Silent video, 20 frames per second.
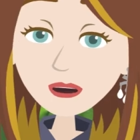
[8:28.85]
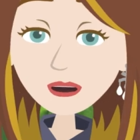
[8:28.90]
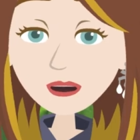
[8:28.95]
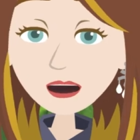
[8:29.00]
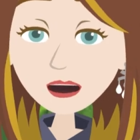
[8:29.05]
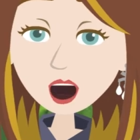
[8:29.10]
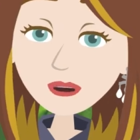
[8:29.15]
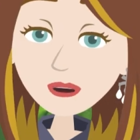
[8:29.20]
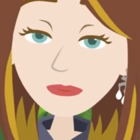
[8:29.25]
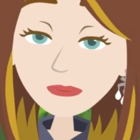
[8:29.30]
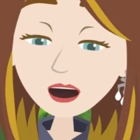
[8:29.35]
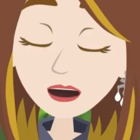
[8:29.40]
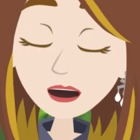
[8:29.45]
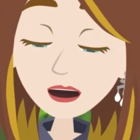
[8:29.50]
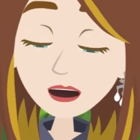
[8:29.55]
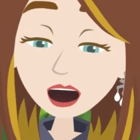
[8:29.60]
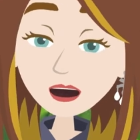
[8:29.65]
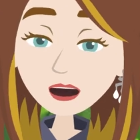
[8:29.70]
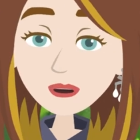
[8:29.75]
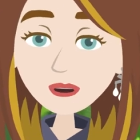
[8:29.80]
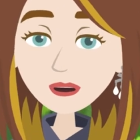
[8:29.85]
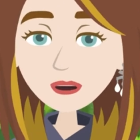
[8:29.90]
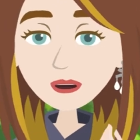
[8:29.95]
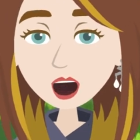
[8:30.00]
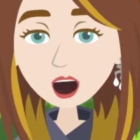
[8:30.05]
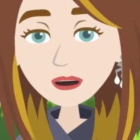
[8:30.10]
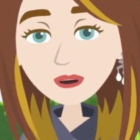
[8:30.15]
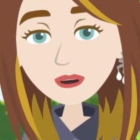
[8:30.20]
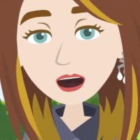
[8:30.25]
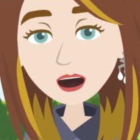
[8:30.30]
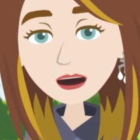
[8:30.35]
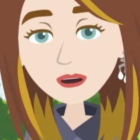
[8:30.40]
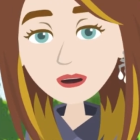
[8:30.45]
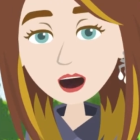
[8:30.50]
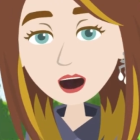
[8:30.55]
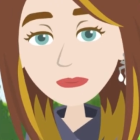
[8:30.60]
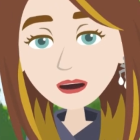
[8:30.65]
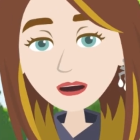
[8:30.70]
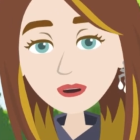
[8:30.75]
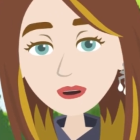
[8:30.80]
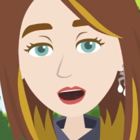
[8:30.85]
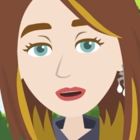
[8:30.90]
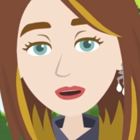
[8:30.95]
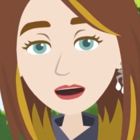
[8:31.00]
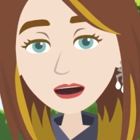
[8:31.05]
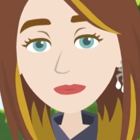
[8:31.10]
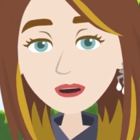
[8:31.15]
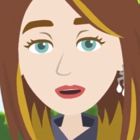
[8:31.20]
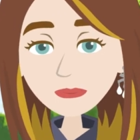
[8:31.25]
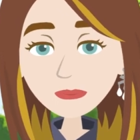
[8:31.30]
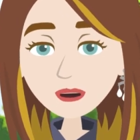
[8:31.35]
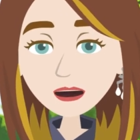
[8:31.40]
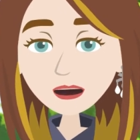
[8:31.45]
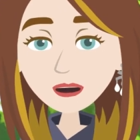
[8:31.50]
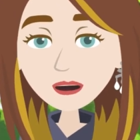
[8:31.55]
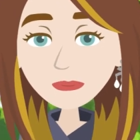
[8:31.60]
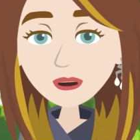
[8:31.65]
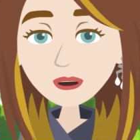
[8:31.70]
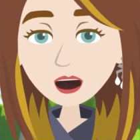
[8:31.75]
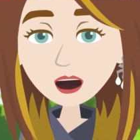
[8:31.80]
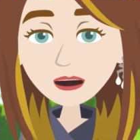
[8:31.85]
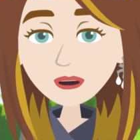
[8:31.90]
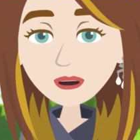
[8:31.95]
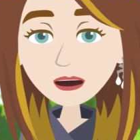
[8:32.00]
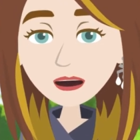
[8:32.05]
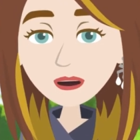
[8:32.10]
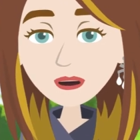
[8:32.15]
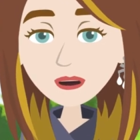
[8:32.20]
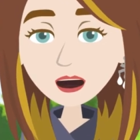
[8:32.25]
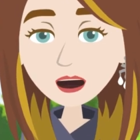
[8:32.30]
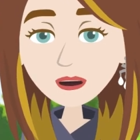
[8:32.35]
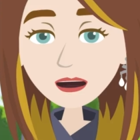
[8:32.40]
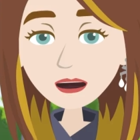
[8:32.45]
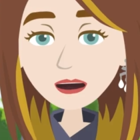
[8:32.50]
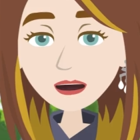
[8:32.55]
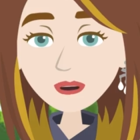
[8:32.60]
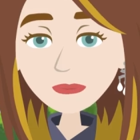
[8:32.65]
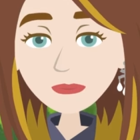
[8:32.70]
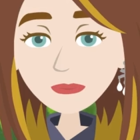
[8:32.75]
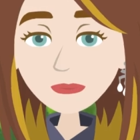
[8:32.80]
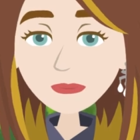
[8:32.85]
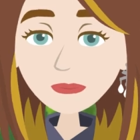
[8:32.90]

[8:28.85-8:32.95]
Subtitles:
But in the moment you stop doing that, you go with the flow, so no harm done.